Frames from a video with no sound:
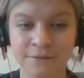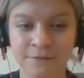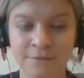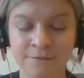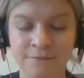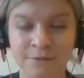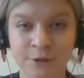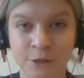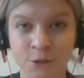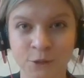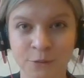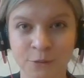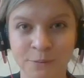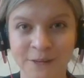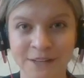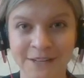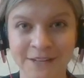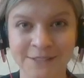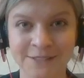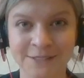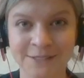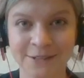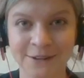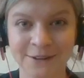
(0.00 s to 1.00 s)
virtual
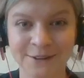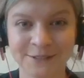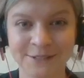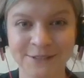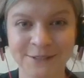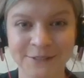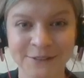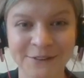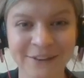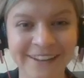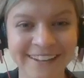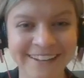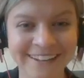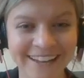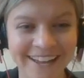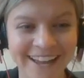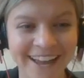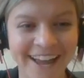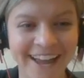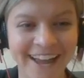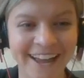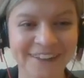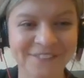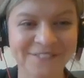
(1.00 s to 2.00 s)
meetings to go to,
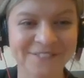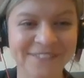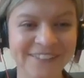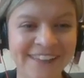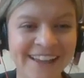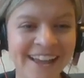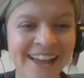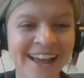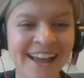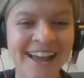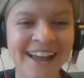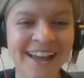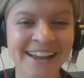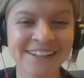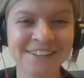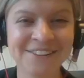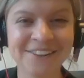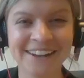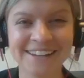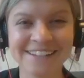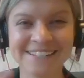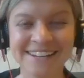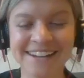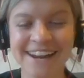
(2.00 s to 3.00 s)

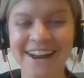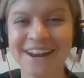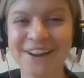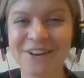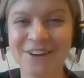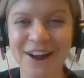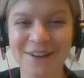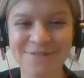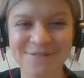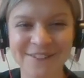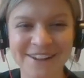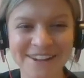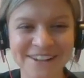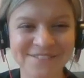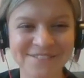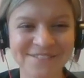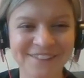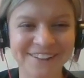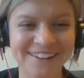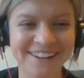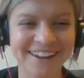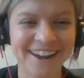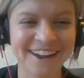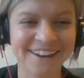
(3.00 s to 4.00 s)
you guys can kind of grab my
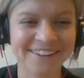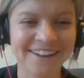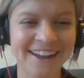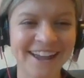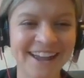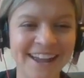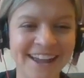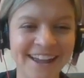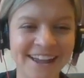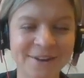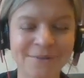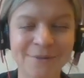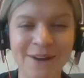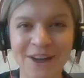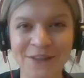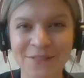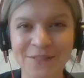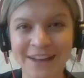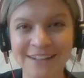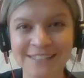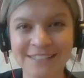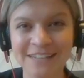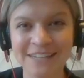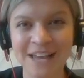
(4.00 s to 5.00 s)
email now. And while
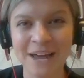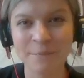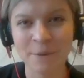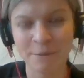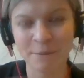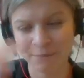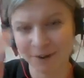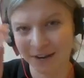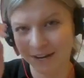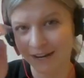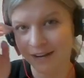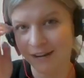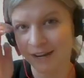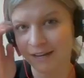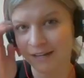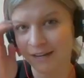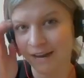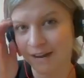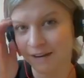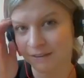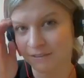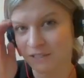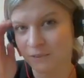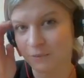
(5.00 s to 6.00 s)
that's up, I'm going to
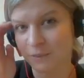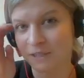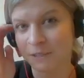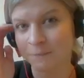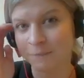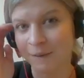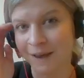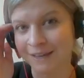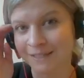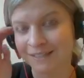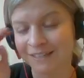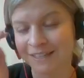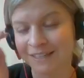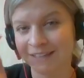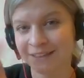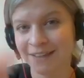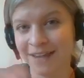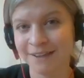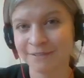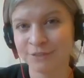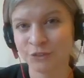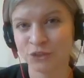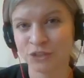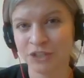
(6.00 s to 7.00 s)
kind of switch back to the
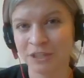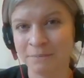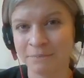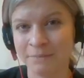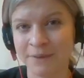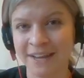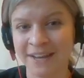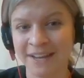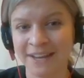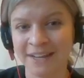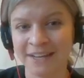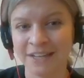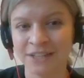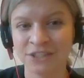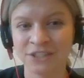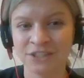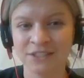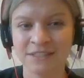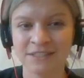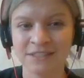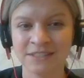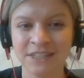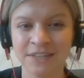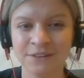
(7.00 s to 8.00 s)
live stream page,
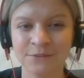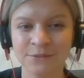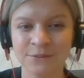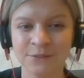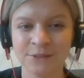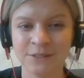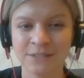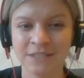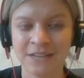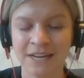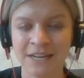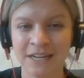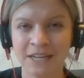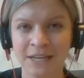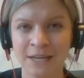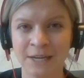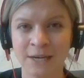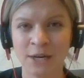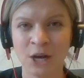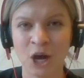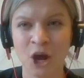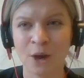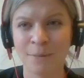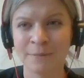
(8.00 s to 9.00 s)
see if there's
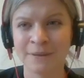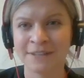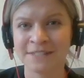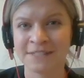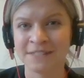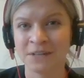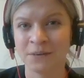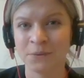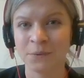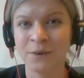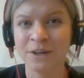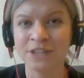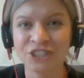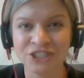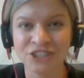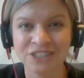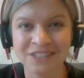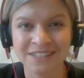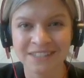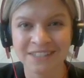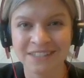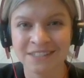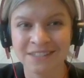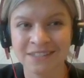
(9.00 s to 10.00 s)
any comments and
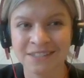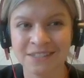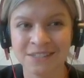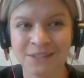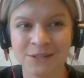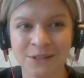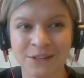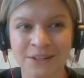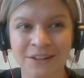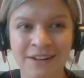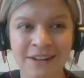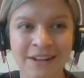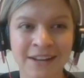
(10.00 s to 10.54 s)
questions, or